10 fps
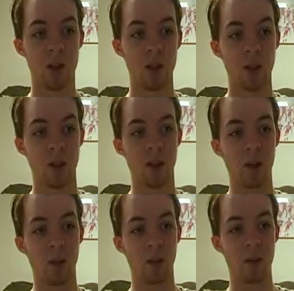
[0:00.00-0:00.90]
and then
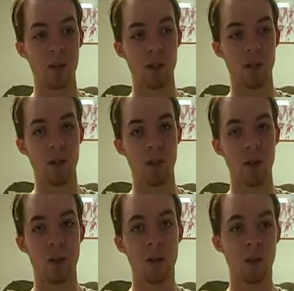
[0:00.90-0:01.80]
Unit comes
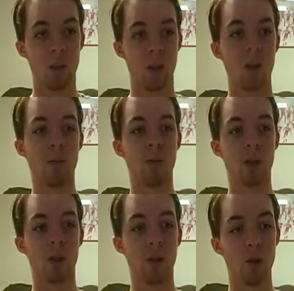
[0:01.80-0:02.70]
in with
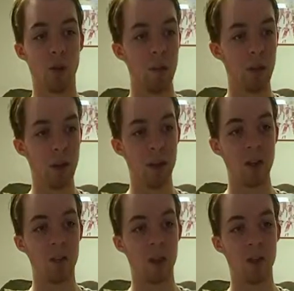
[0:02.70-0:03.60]
this girl named
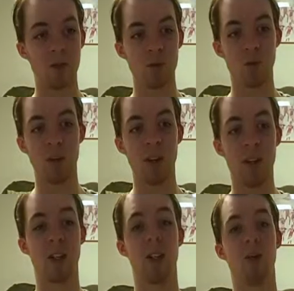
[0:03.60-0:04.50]
Nina, because we
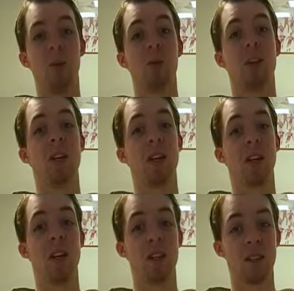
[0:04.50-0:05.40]
need to know who
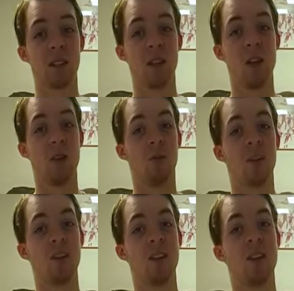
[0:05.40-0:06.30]
Nina is.
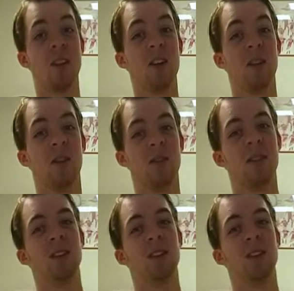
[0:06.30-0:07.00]
Who is Nina?